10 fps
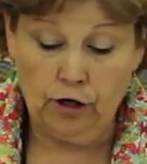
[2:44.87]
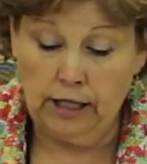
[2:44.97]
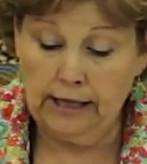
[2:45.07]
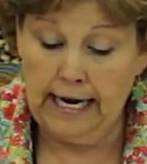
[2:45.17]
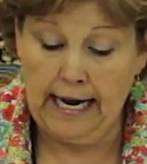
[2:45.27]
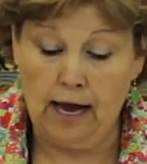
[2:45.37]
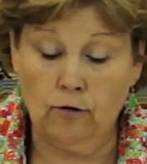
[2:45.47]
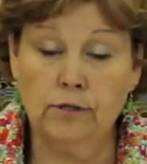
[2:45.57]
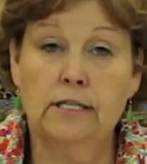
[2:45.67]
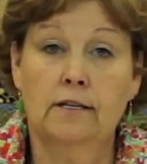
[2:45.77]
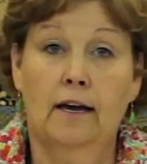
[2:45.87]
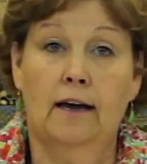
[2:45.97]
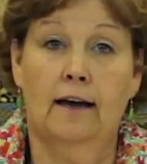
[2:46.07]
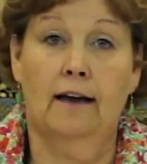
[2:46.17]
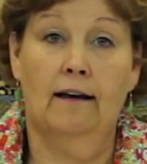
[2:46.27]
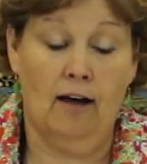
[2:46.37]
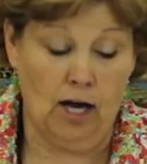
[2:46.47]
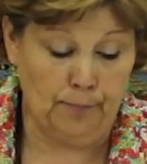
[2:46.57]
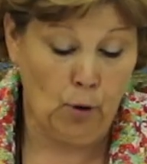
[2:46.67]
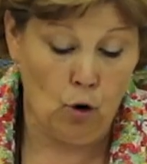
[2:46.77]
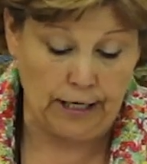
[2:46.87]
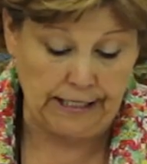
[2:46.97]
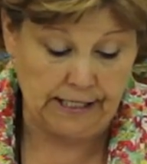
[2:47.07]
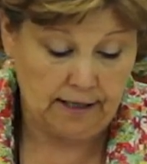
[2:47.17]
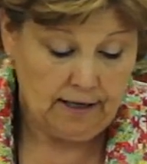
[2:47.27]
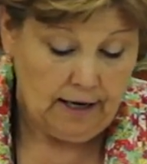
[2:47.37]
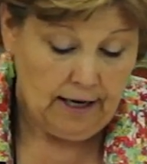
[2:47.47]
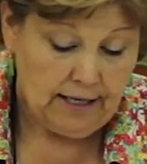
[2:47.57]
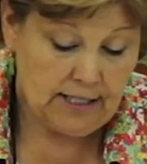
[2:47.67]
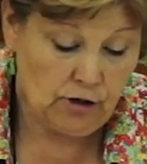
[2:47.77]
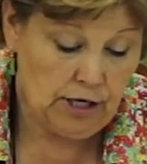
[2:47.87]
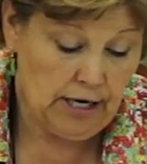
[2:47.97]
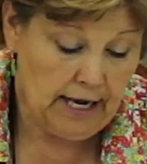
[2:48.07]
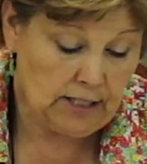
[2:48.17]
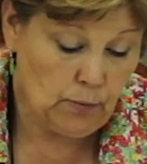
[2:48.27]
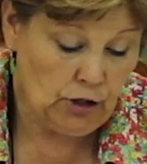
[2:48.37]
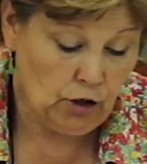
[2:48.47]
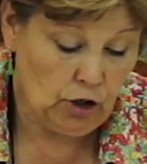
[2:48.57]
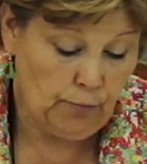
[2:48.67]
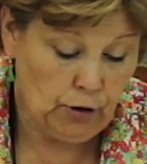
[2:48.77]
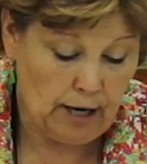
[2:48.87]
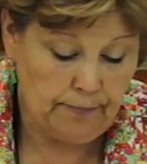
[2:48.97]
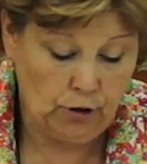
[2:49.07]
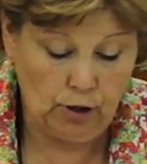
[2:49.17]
lay out on point. So the next one you're going to put up